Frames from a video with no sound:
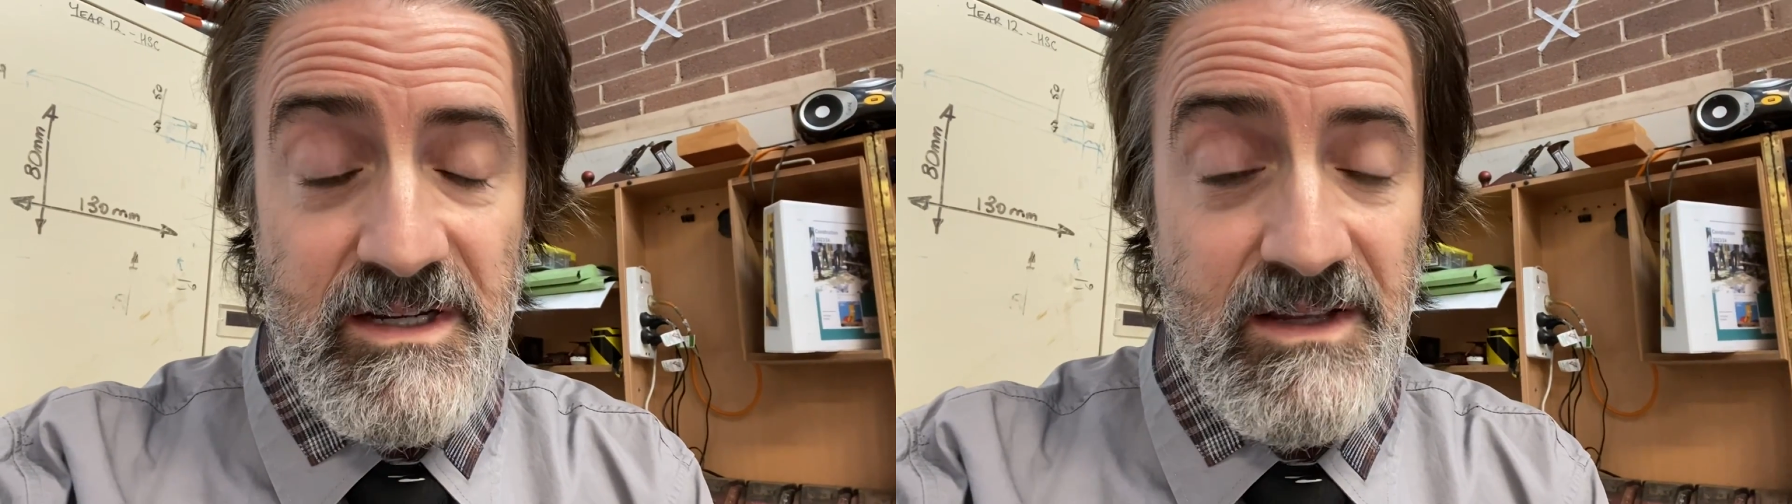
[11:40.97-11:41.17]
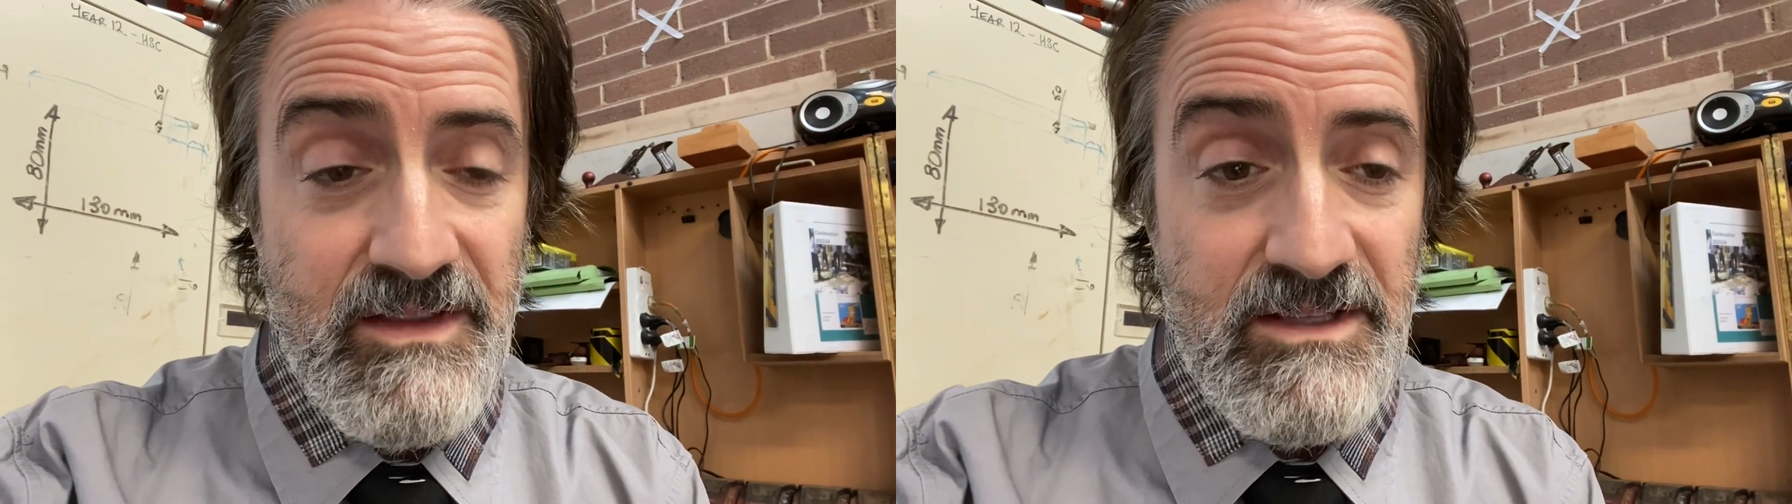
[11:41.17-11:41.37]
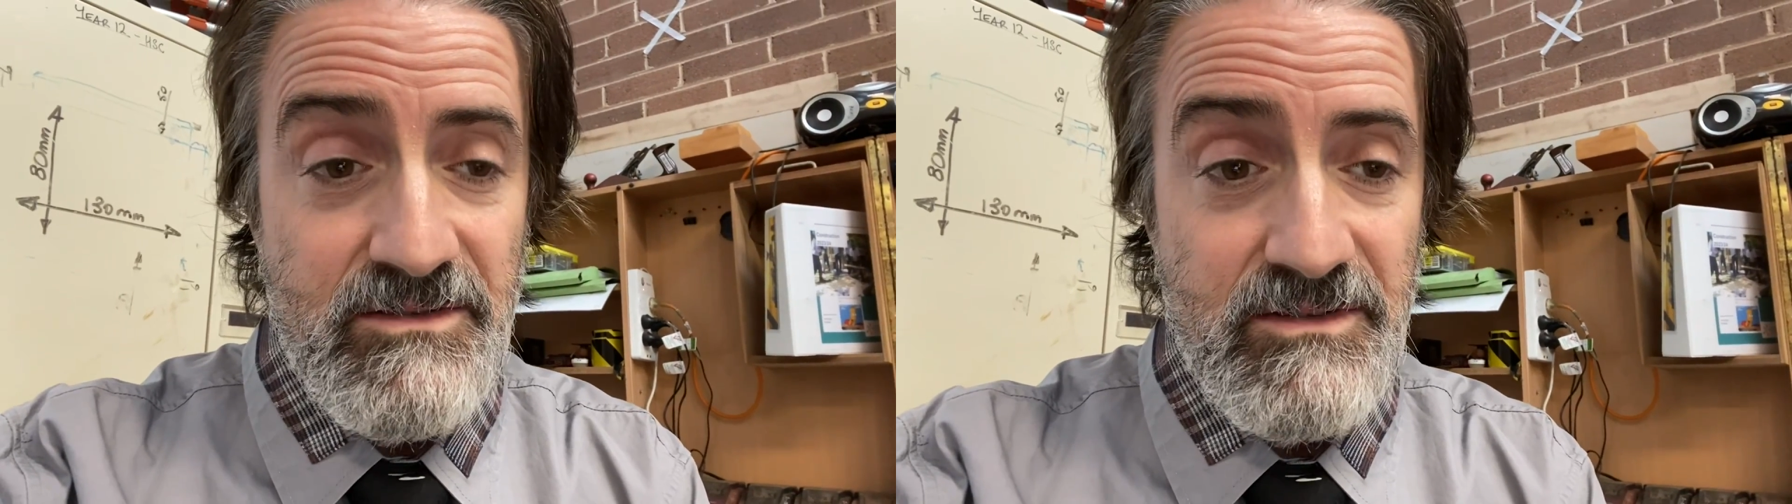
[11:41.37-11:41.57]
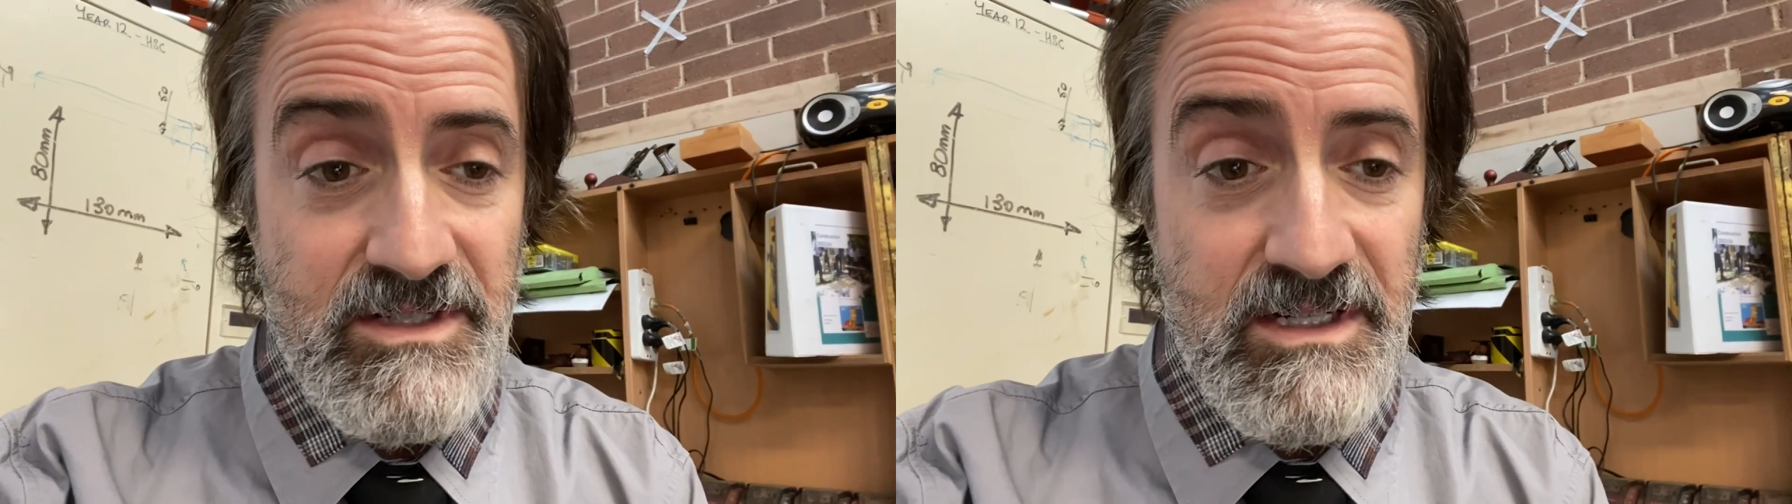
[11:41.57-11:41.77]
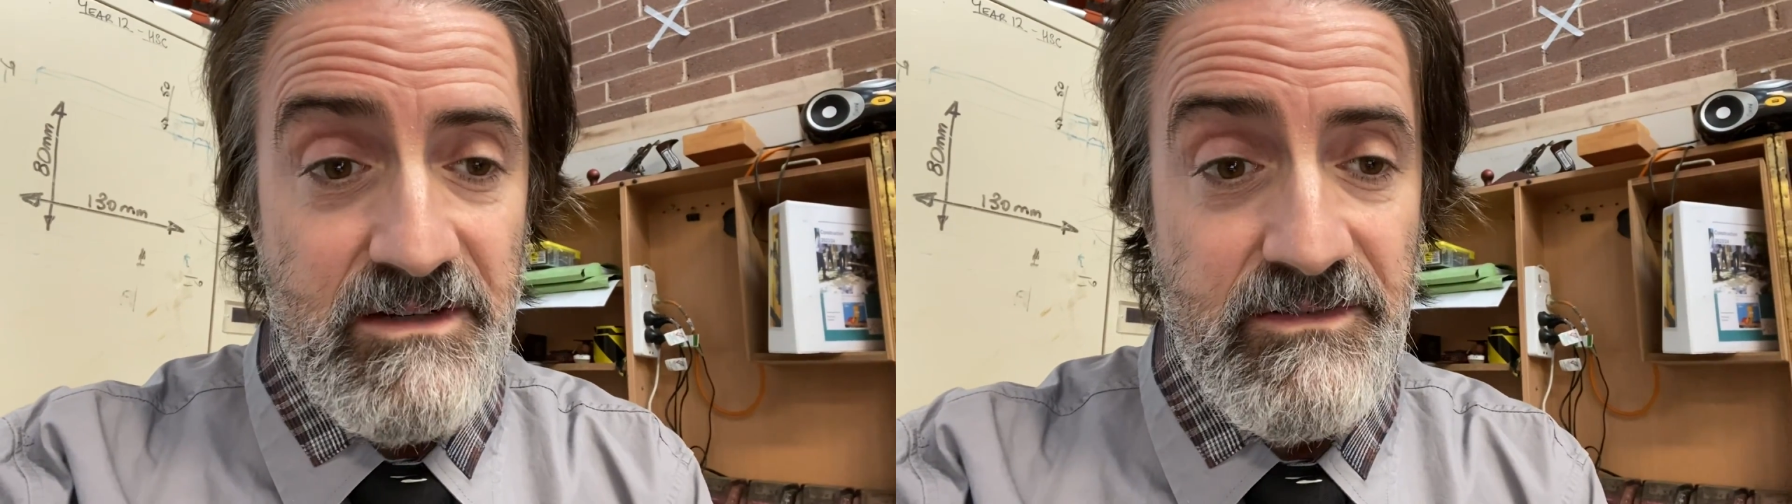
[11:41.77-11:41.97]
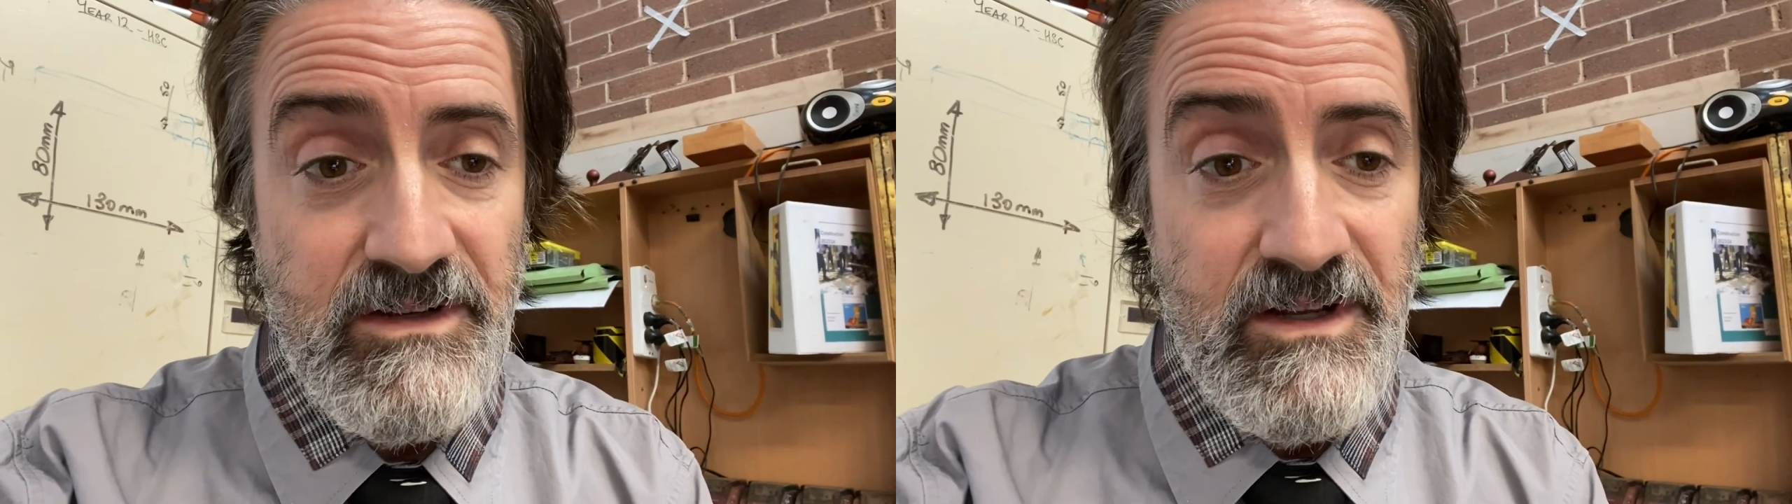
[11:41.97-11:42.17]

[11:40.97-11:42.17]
and that sort of stuff.